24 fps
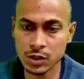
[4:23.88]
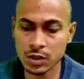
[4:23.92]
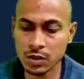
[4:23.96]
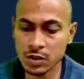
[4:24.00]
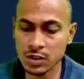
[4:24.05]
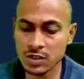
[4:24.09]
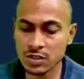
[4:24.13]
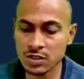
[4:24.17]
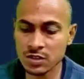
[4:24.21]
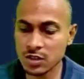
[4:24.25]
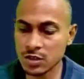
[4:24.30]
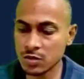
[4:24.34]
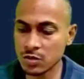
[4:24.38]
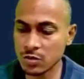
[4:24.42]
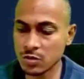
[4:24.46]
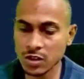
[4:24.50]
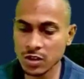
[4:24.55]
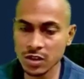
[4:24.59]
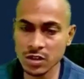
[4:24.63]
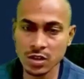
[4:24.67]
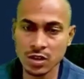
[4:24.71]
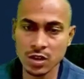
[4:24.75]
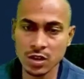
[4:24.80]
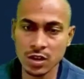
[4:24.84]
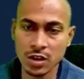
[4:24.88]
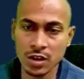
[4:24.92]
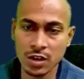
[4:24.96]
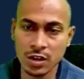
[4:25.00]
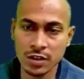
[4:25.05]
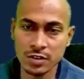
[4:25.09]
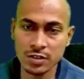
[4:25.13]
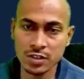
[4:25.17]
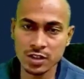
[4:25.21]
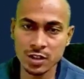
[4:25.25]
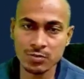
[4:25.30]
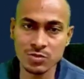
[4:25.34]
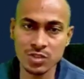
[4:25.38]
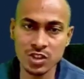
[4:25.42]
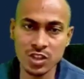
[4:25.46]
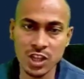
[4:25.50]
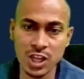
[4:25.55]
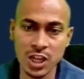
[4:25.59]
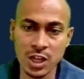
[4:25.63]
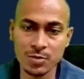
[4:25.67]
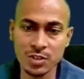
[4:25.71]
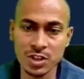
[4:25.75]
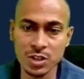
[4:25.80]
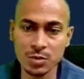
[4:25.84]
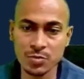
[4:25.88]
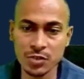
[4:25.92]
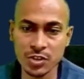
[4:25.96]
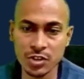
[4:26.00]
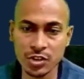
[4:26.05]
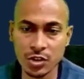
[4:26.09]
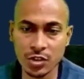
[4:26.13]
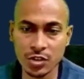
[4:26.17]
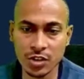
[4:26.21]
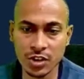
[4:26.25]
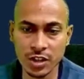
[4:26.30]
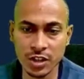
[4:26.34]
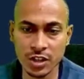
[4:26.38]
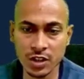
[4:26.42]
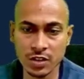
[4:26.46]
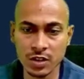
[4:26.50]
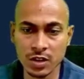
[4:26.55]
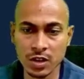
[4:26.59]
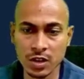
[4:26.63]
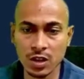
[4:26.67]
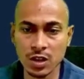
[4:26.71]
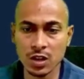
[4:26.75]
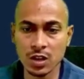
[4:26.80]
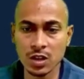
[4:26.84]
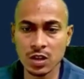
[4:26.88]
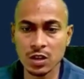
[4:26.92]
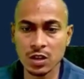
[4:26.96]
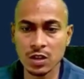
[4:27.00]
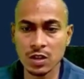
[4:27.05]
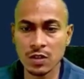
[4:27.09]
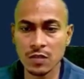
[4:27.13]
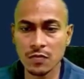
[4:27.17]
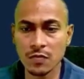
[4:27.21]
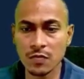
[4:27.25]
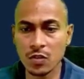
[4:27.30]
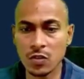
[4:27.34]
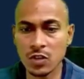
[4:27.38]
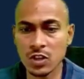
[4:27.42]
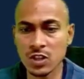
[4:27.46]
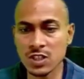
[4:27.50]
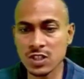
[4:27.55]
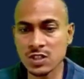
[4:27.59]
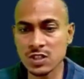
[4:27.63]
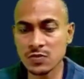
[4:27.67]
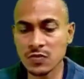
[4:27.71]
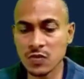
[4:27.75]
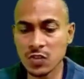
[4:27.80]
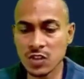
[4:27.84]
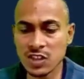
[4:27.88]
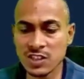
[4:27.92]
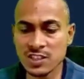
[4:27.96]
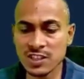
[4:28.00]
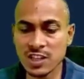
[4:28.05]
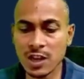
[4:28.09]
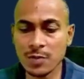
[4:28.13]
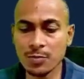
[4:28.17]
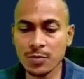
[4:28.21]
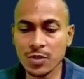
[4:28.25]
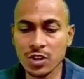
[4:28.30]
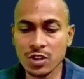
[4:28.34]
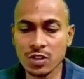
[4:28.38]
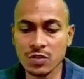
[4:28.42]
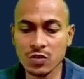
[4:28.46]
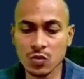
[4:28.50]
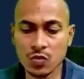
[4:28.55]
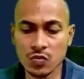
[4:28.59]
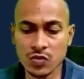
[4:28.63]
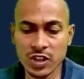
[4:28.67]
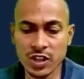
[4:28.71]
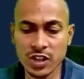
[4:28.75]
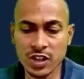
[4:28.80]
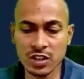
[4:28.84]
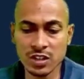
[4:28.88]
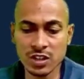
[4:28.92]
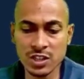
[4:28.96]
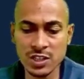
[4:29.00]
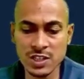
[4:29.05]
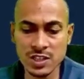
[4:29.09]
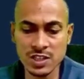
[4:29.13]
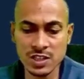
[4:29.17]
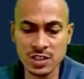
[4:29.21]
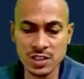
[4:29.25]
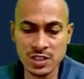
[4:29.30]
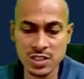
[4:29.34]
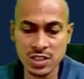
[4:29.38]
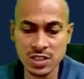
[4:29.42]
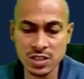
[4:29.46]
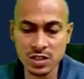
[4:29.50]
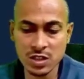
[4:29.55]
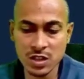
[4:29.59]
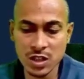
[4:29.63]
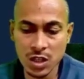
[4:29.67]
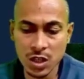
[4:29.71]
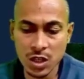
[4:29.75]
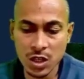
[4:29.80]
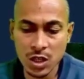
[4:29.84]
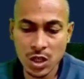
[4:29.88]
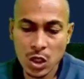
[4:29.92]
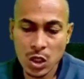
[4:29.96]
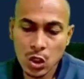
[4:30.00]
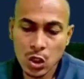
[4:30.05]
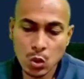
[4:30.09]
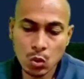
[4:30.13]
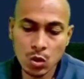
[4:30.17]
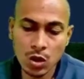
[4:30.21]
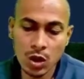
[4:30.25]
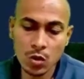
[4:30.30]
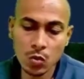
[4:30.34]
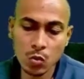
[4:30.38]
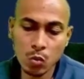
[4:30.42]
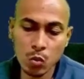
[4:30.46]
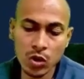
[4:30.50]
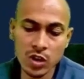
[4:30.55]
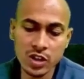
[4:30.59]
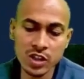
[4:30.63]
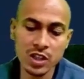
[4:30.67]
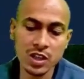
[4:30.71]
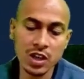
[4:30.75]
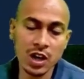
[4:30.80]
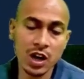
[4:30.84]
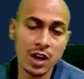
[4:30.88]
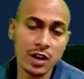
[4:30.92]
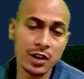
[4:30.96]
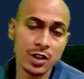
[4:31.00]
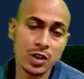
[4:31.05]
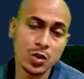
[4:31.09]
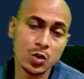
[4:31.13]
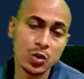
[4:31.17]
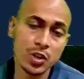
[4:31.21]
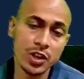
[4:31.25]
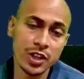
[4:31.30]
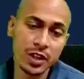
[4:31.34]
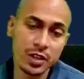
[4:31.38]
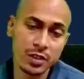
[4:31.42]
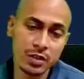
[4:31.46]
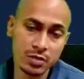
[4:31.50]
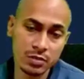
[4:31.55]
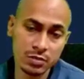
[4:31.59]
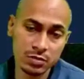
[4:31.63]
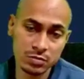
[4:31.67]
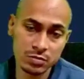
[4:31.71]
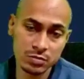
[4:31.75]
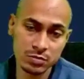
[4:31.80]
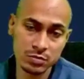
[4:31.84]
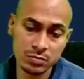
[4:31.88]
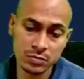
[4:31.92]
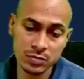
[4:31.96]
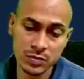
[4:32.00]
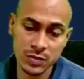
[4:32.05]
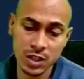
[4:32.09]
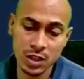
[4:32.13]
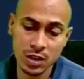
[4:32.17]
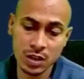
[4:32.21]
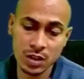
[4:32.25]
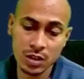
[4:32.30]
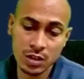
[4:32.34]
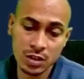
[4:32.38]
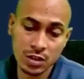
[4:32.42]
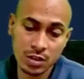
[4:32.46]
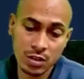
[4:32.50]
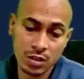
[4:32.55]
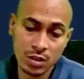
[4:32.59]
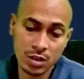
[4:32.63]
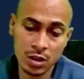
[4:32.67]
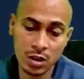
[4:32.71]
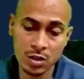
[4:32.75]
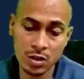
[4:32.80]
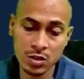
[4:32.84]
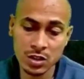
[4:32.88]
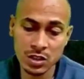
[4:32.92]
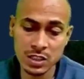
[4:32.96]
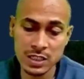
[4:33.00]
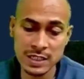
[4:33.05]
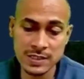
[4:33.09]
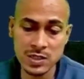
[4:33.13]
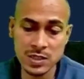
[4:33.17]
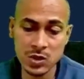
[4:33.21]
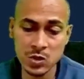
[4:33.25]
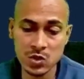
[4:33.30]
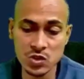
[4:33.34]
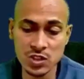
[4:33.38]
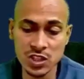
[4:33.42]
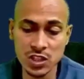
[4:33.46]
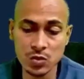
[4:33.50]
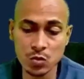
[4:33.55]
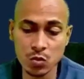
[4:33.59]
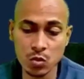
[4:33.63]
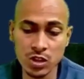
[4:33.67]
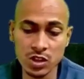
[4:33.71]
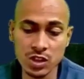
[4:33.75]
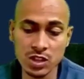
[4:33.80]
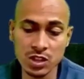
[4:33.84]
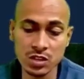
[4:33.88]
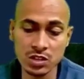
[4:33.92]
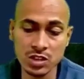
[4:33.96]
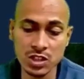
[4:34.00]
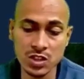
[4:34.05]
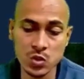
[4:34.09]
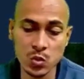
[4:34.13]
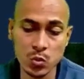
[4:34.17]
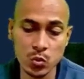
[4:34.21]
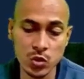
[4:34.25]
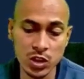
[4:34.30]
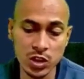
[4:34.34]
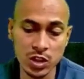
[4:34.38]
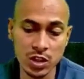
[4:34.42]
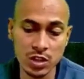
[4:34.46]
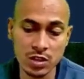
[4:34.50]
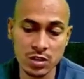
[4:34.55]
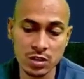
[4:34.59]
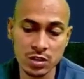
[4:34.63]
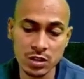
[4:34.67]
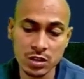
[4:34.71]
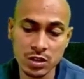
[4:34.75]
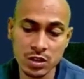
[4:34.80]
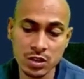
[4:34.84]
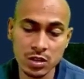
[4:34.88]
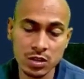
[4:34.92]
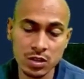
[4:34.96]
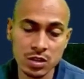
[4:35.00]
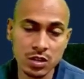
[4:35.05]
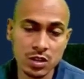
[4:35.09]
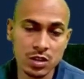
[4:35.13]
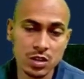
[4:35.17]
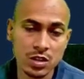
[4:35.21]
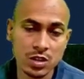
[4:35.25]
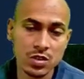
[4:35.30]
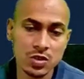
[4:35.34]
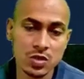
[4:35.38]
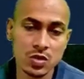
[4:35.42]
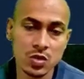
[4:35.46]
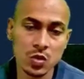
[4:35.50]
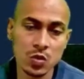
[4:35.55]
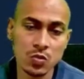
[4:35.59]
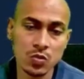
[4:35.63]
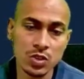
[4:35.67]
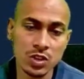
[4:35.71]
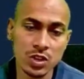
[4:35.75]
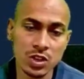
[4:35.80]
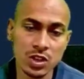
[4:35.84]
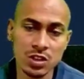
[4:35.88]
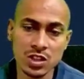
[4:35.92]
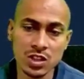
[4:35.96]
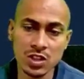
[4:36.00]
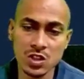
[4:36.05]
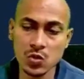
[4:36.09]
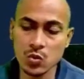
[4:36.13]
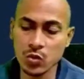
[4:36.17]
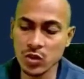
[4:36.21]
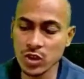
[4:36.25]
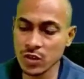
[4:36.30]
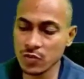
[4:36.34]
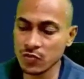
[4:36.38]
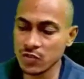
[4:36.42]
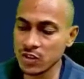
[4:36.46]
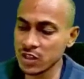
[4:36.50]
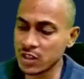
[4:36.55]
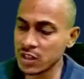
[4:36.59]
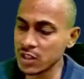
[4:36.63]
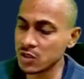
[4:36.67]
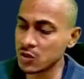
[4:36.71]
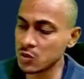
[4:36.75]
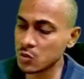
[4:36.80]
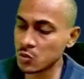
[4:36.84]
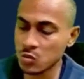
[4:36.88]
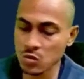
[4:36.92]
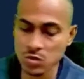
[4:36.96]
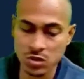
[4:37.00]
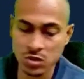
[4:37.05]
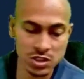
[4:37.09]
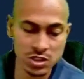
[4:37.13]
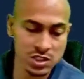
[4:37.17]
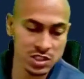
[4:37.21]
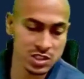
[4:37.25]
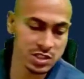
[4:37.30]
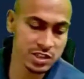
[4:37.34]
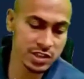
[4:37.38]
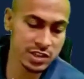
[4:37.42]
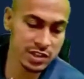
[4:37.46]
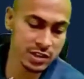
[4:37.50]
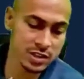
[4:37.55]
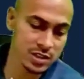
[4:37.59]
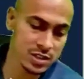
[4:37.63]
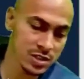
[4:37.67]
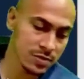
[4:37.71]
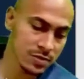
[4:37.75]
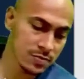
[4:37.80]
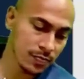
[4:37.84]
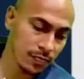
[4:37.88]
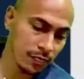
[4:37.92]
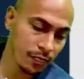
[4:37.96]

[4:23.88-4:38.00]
Is that okay? Something happening periodically. For example, we can discuss, you are working hard today, or is Susan working this week? So in this way, we can use this tense